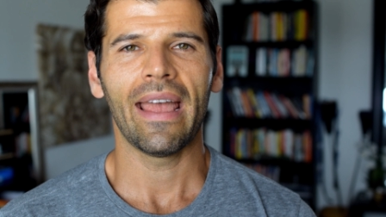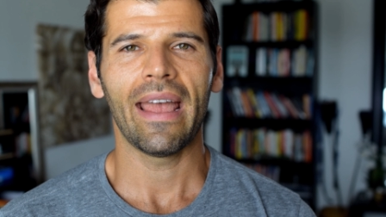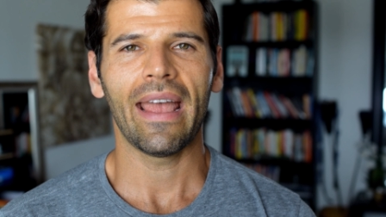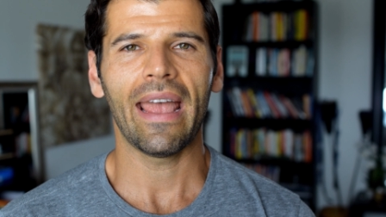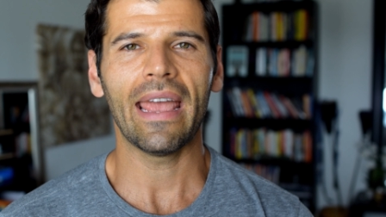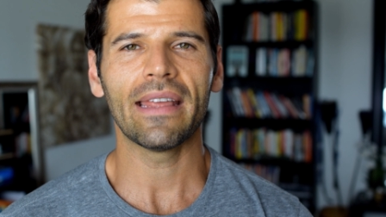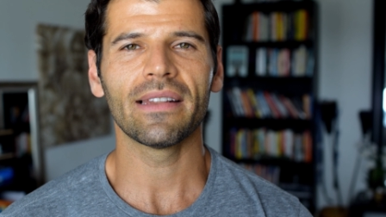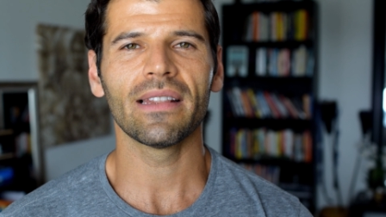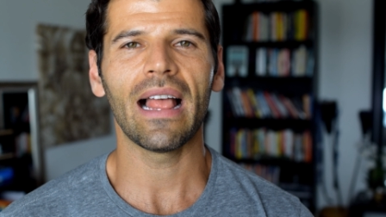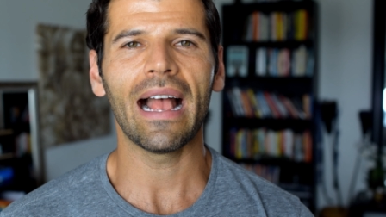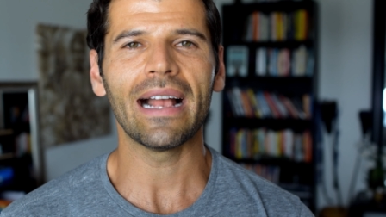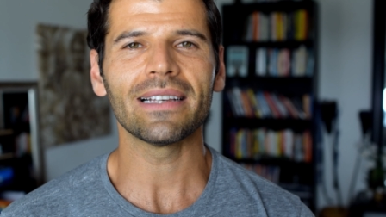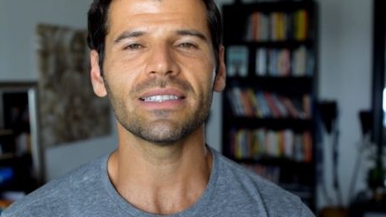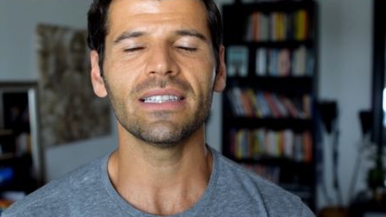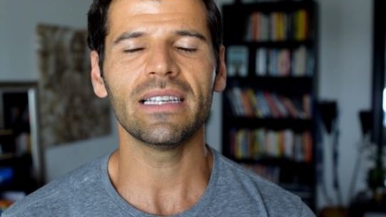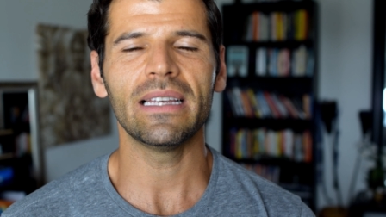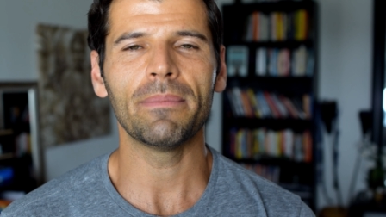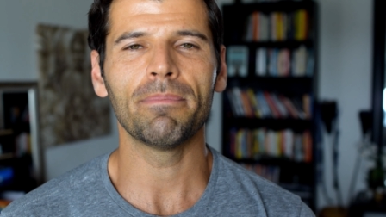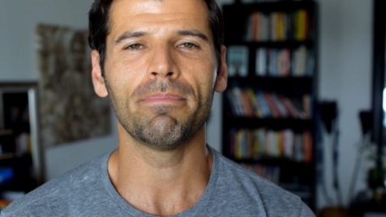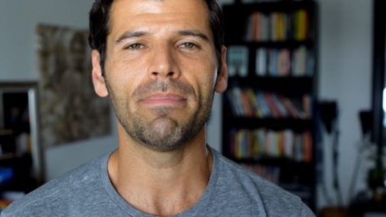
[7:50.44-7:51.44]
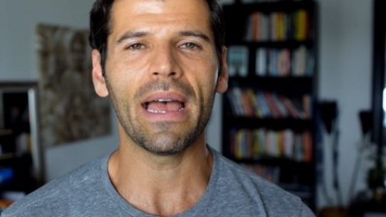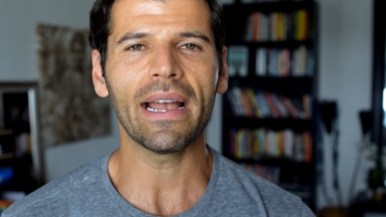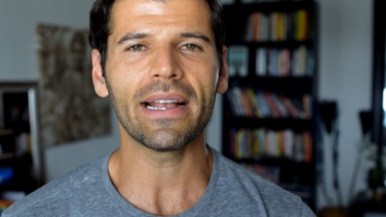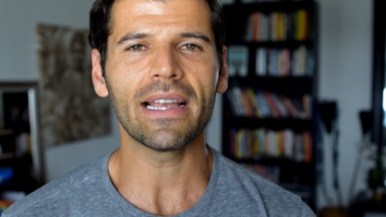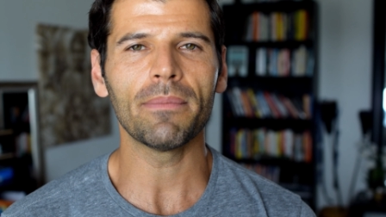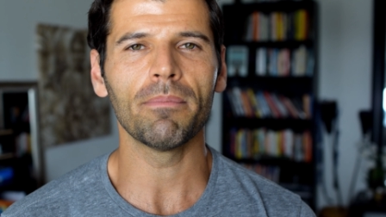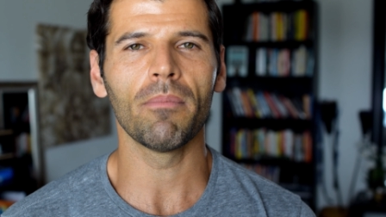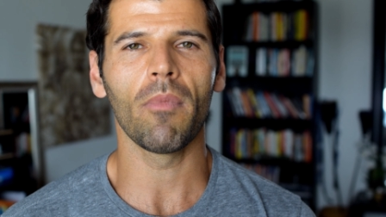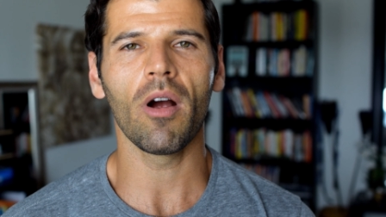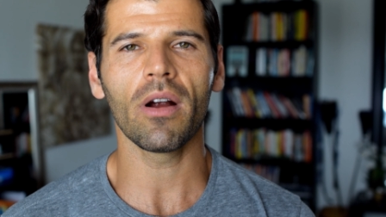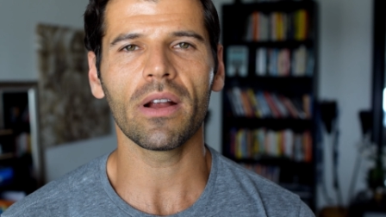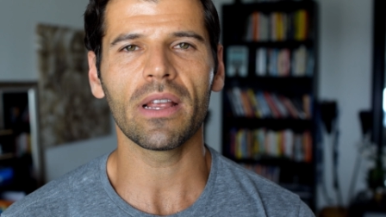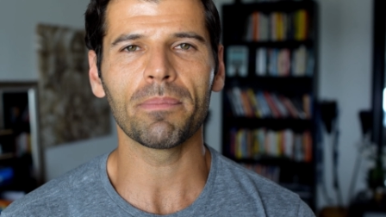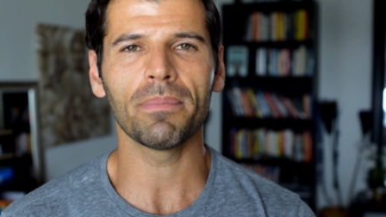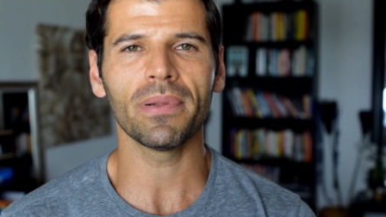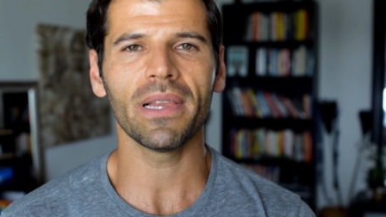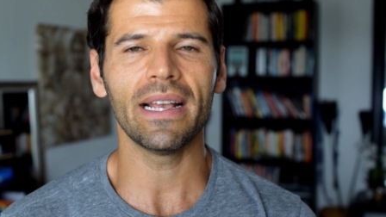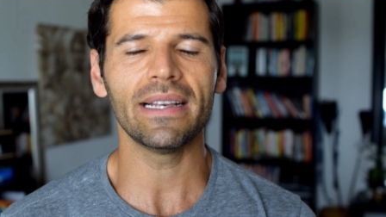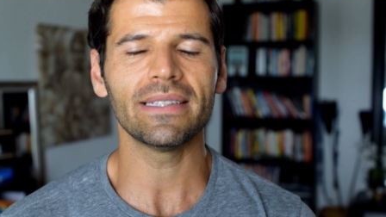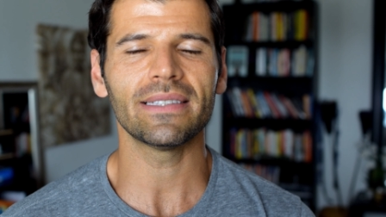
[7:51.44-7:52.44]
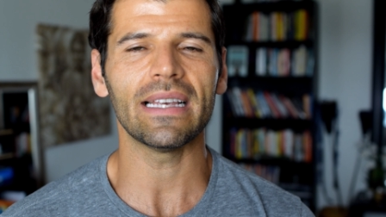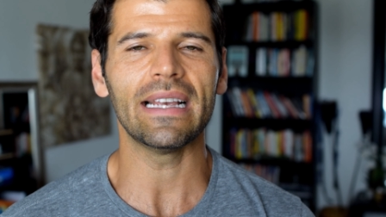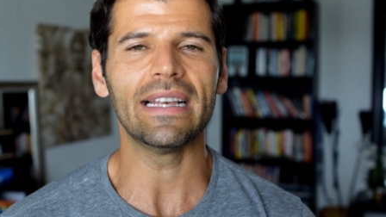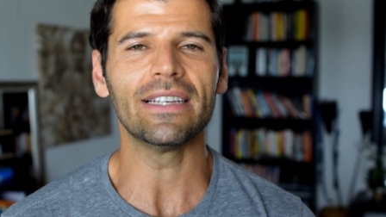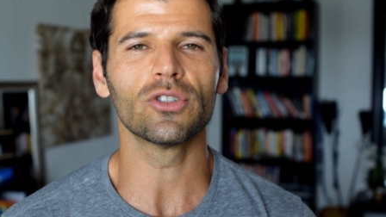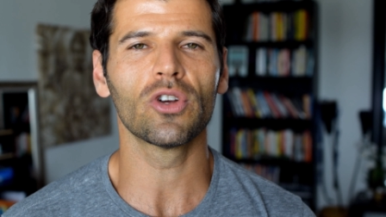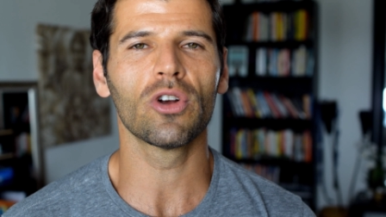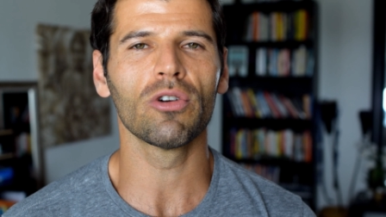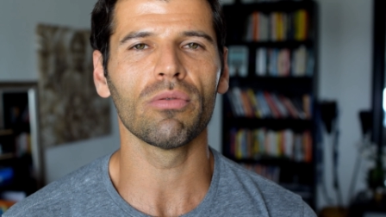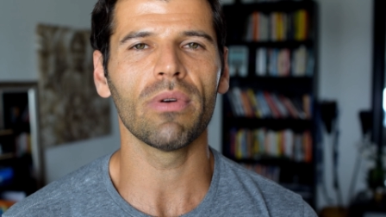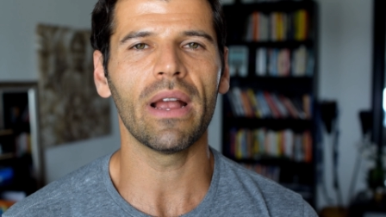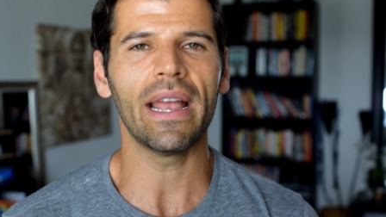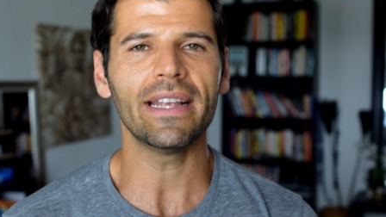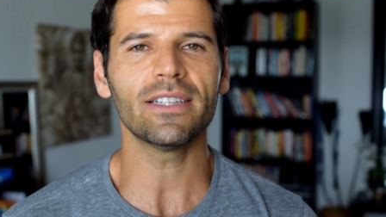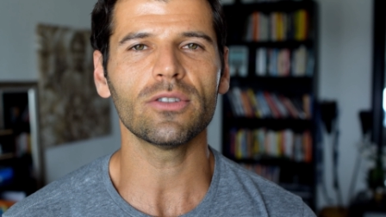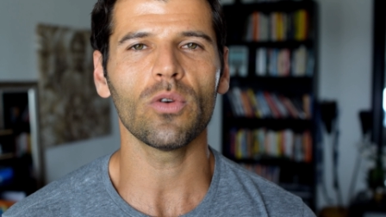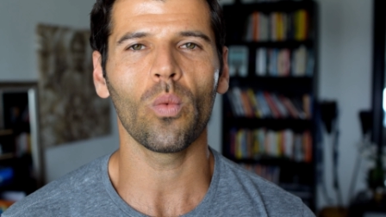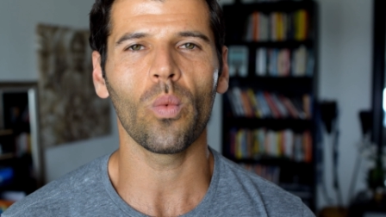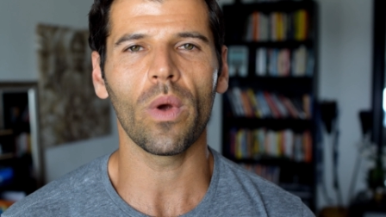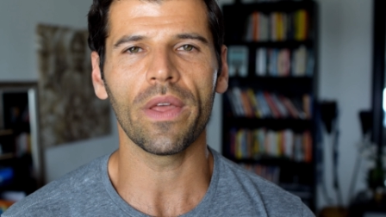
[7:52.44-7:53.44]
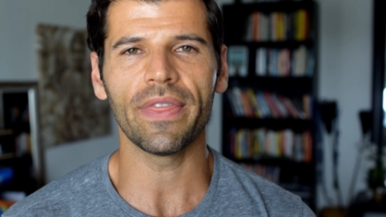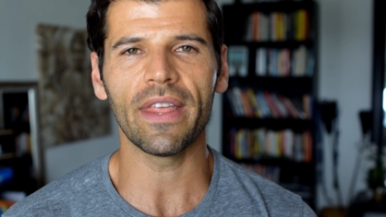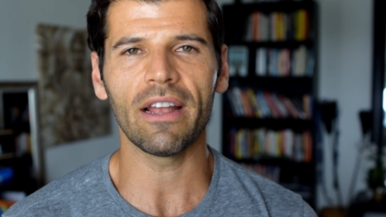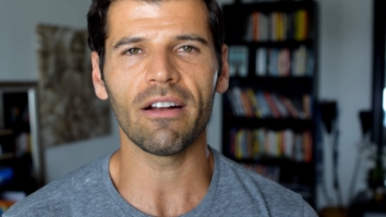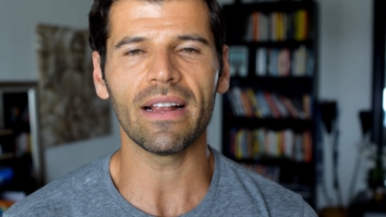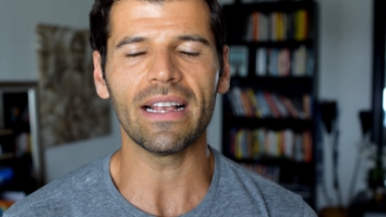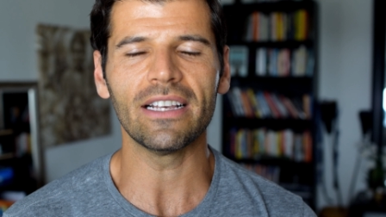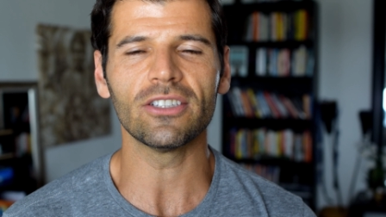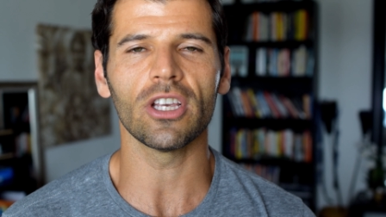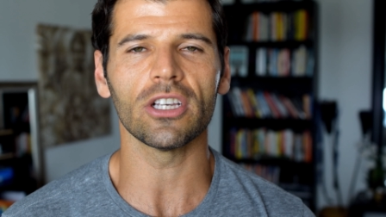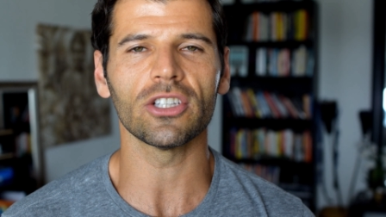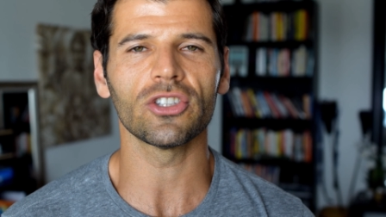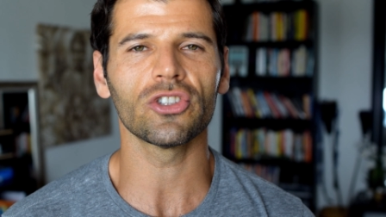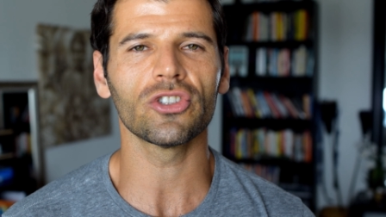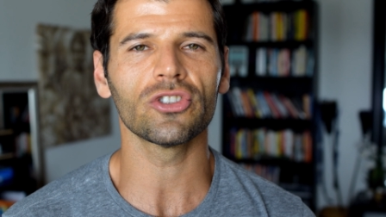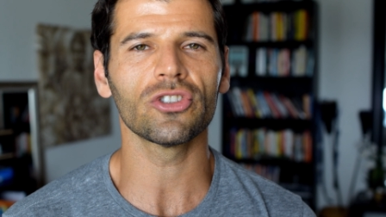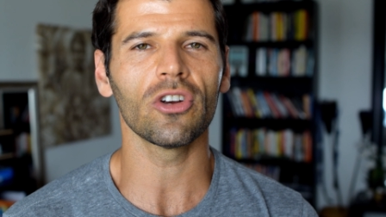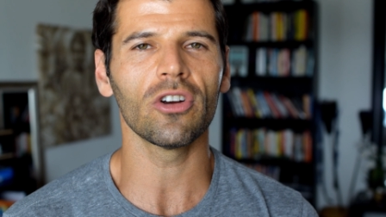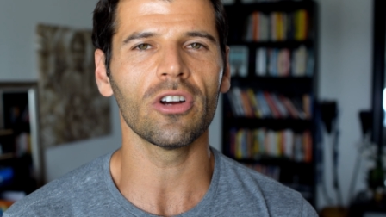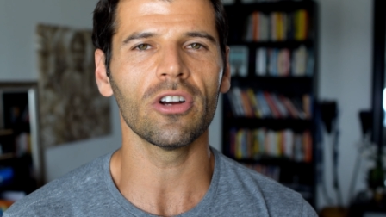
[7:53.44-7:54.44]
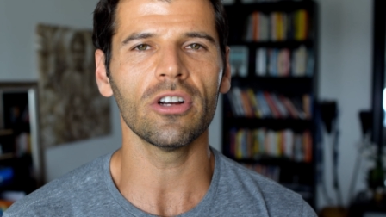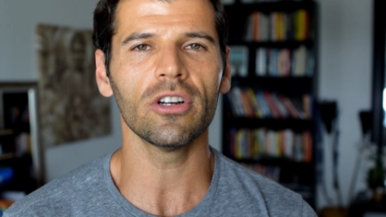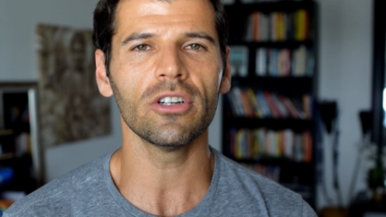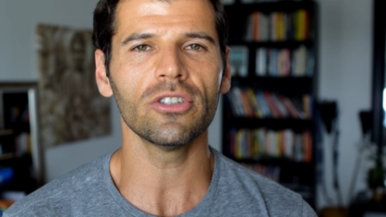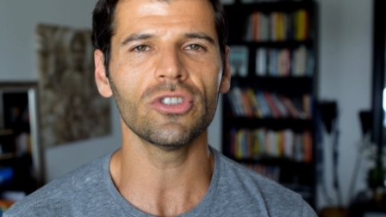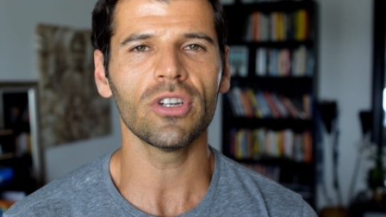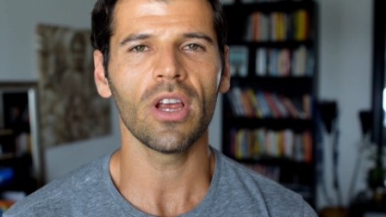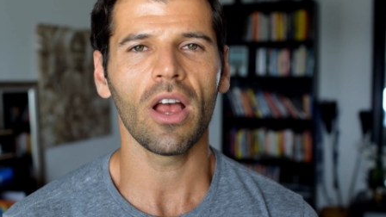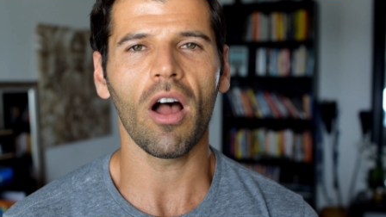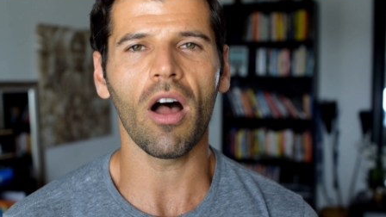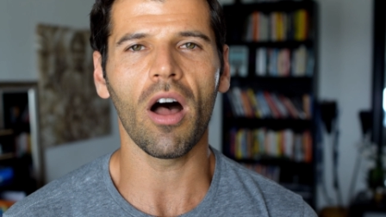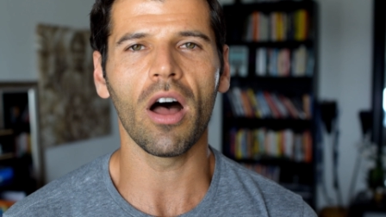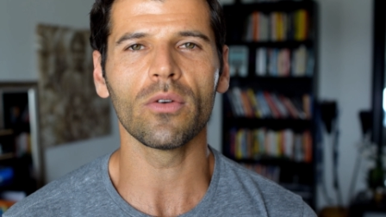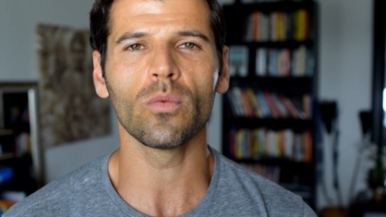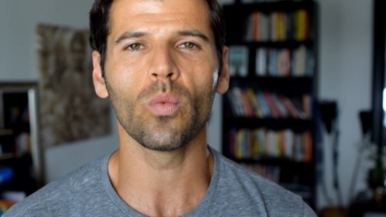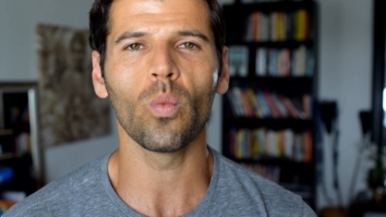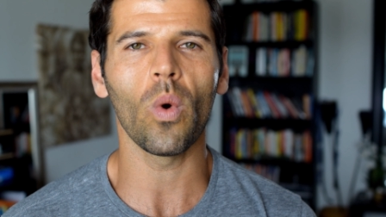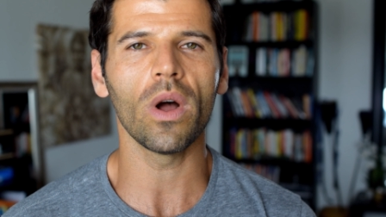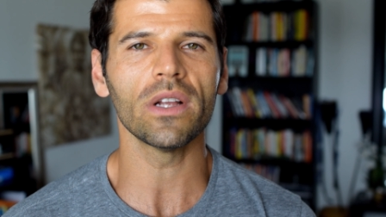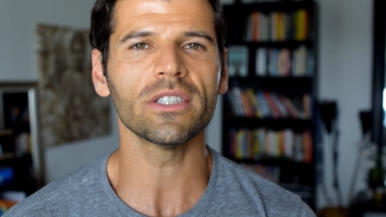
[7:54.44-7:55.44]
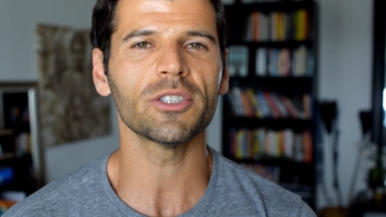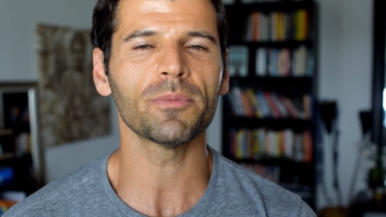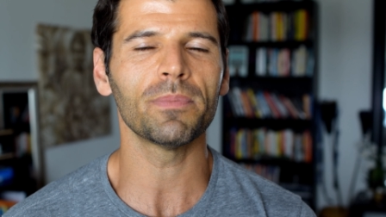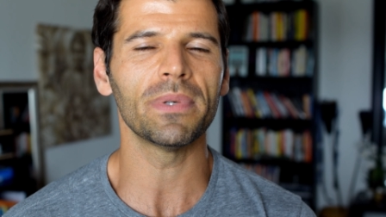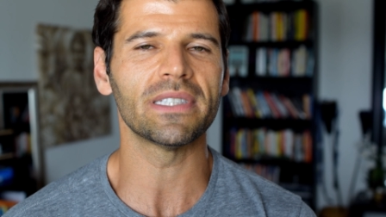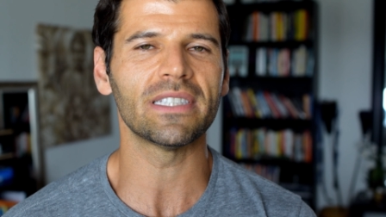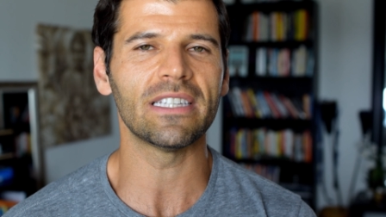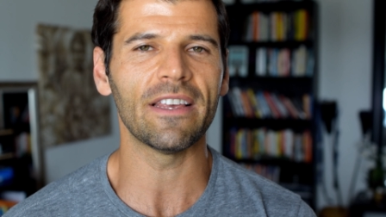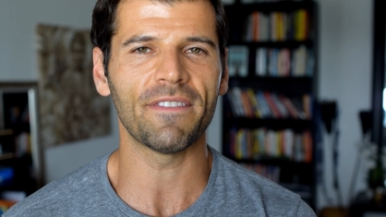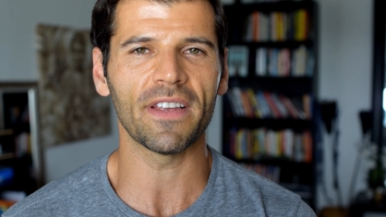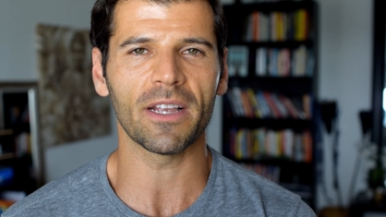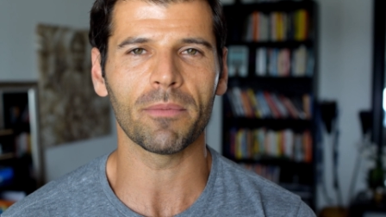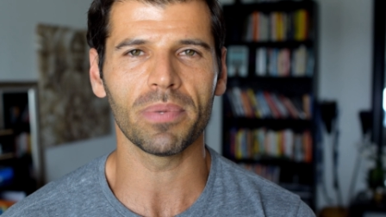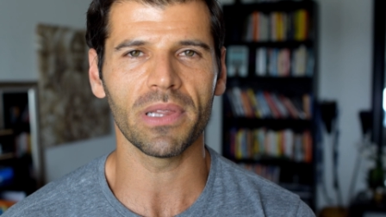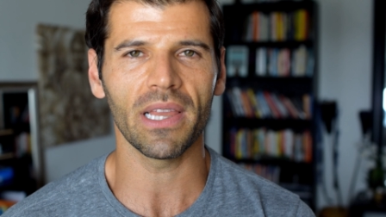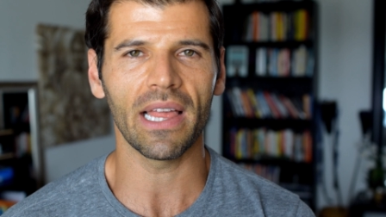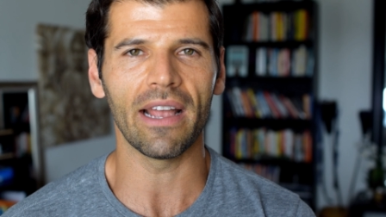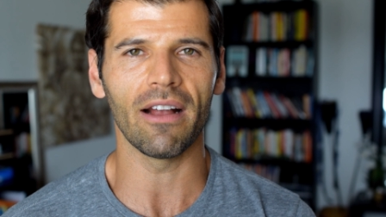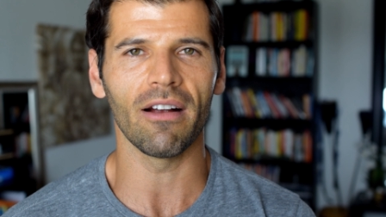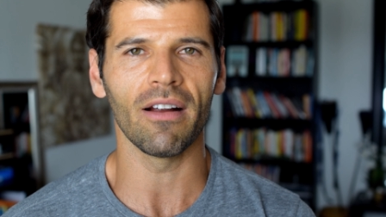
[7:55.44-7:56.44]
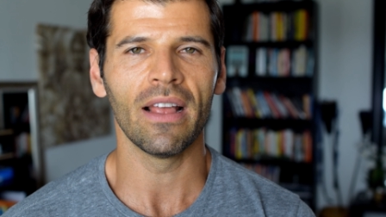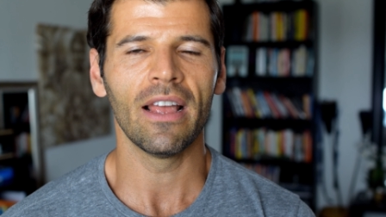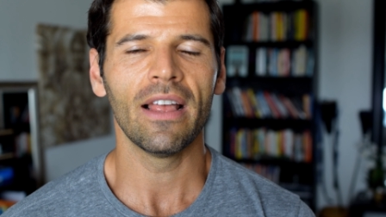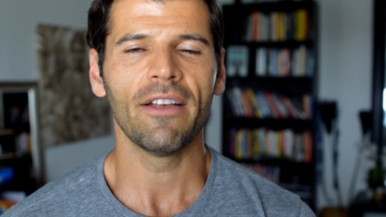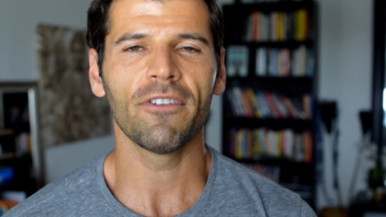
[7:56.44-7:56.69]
And lastly, Beckett Marketplace is great when there is a surge on one specific player.